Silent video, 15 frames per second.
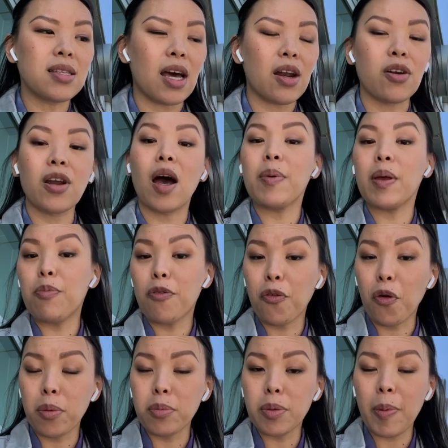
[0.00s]
that are not being
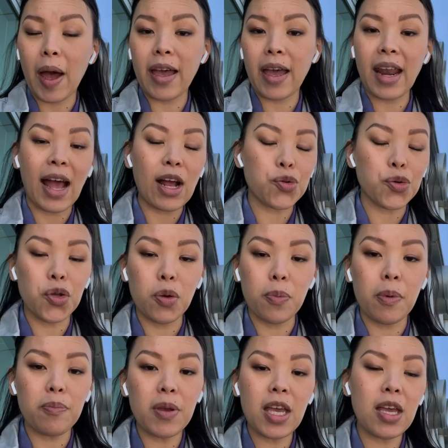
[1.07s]
performed by an actual
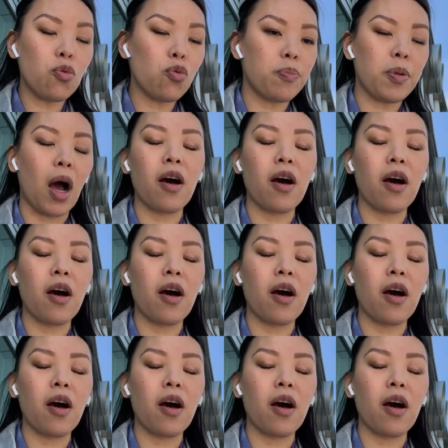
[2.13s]
human being would